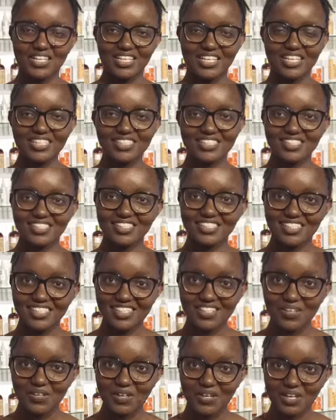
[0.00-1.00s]
Yes.
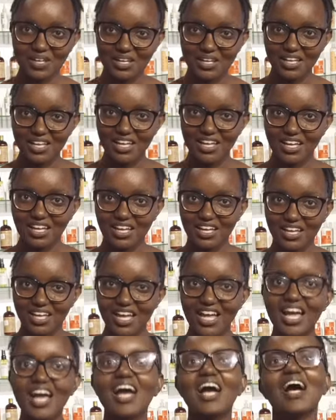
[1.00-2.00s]
What's stopping you from
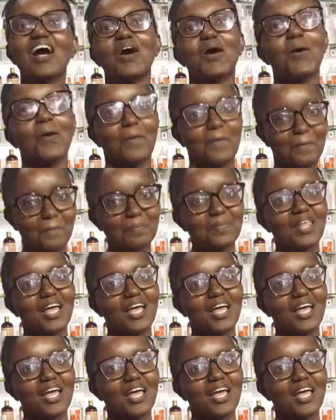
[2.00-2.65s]
having your own shop?